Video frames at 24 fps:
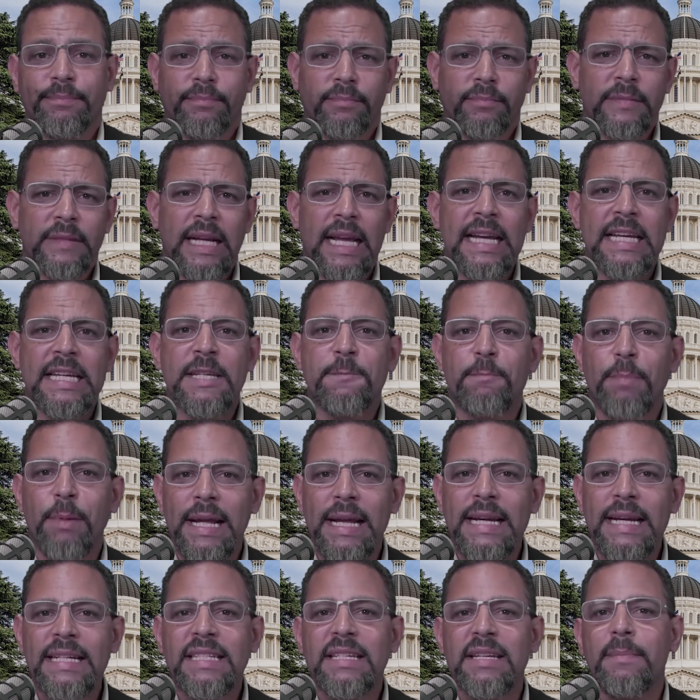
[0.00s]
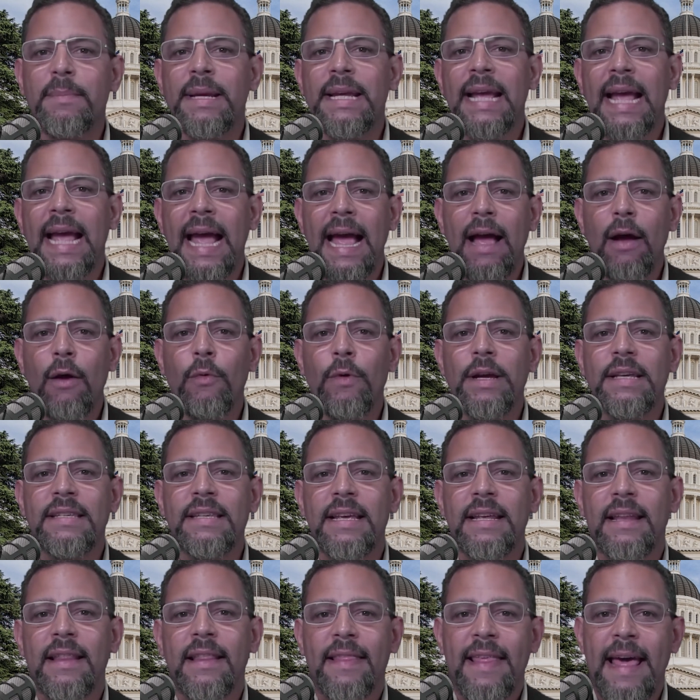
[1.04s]
Explain to me, how is
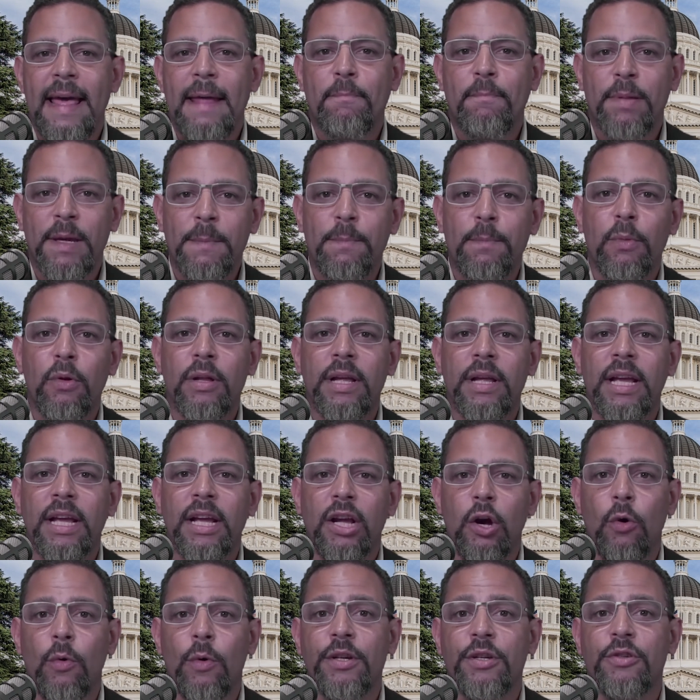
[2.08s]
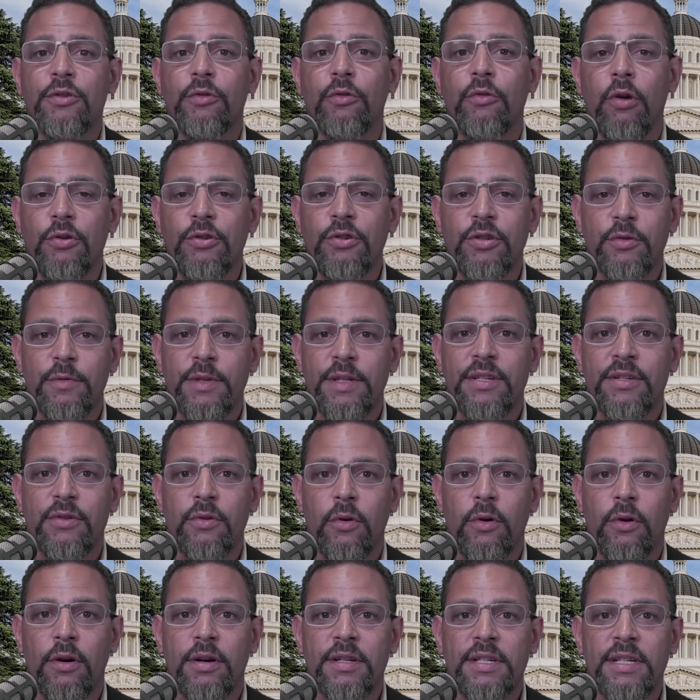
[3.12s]
it that people can go into grocery
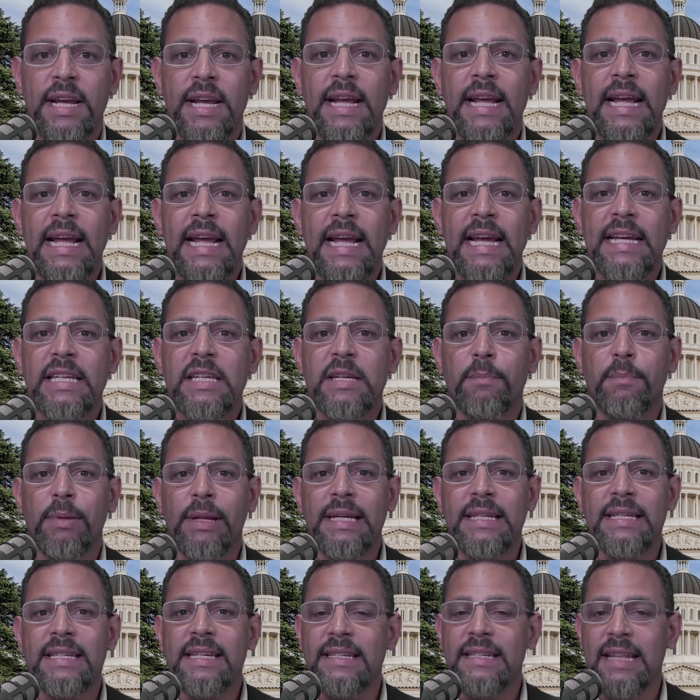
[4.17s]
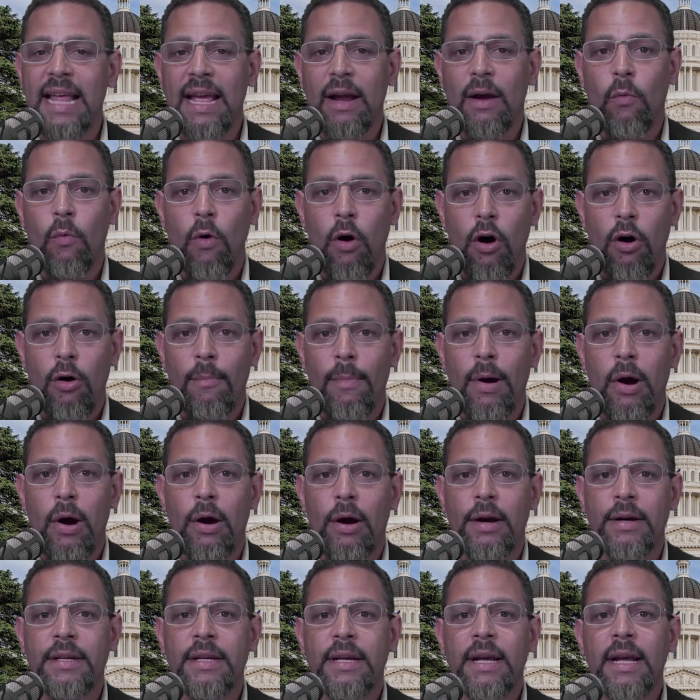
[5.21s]
stores, into places like
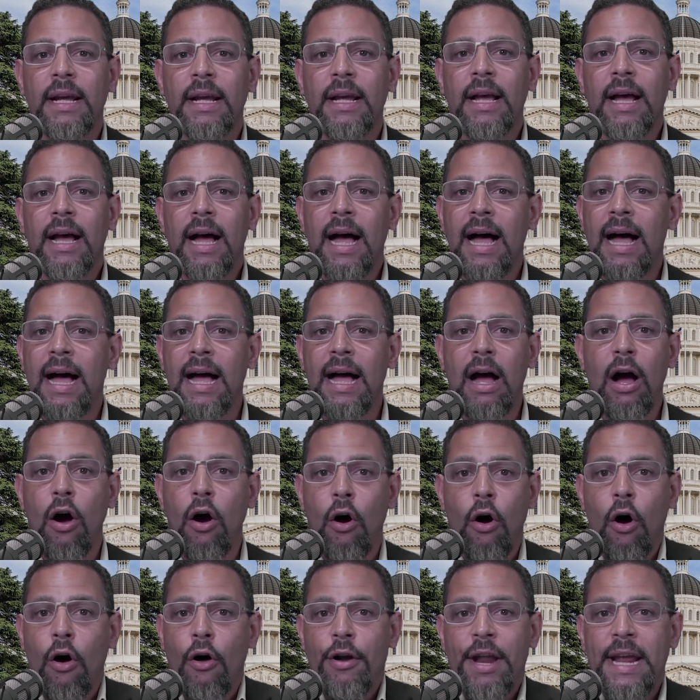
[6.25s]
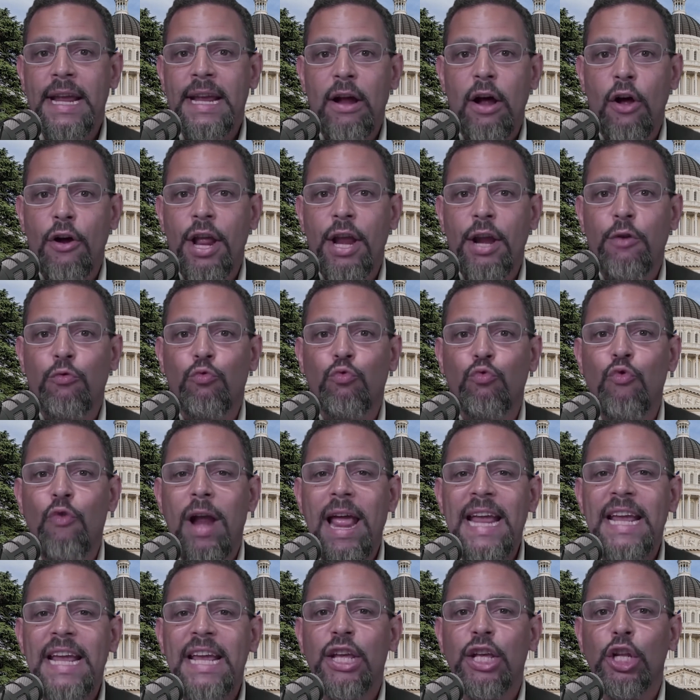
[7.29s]
Walmart, on a
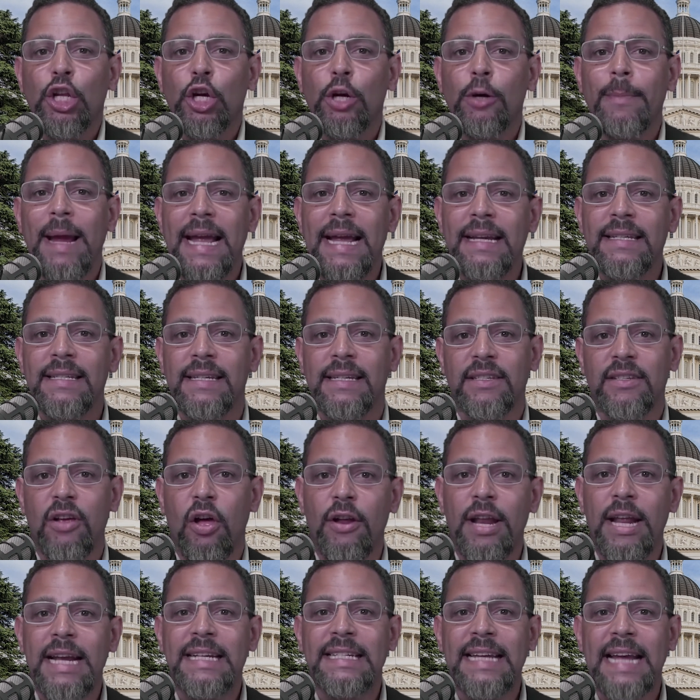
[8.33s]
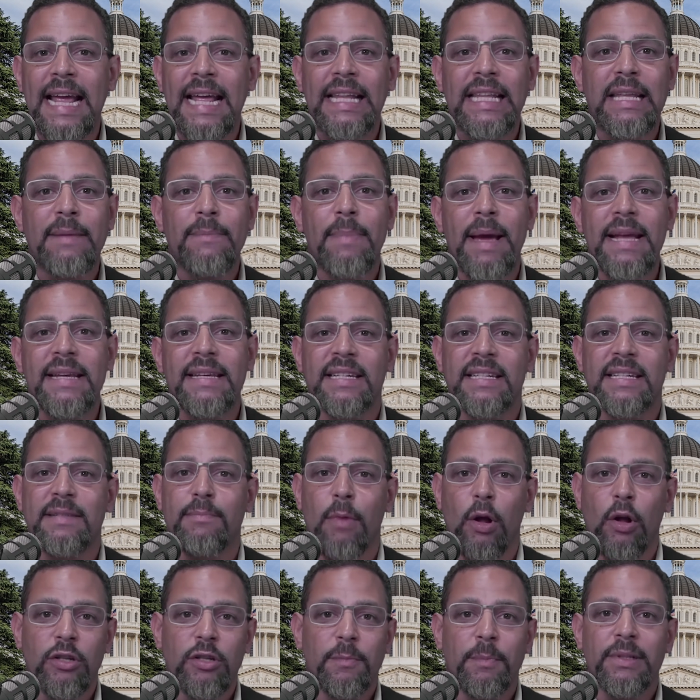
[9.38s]
regular basis, on a daily basis,
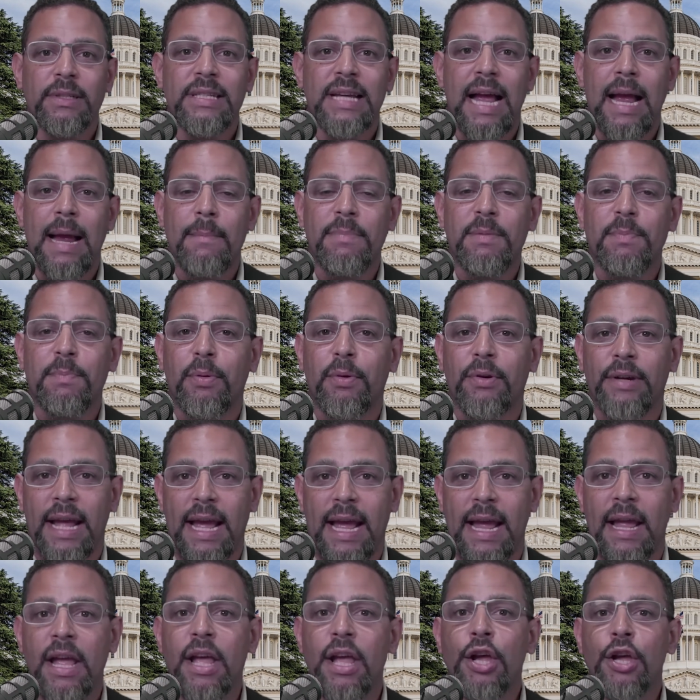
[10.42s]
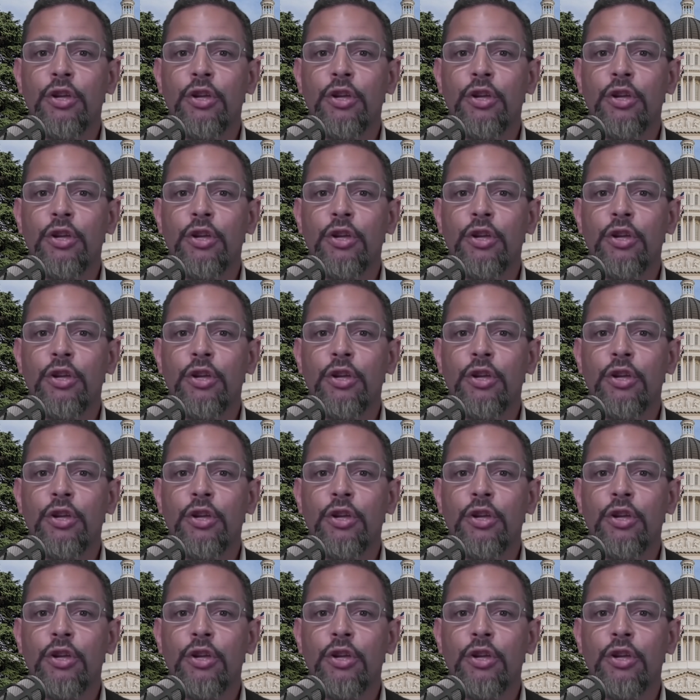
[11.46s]
multiple times per day?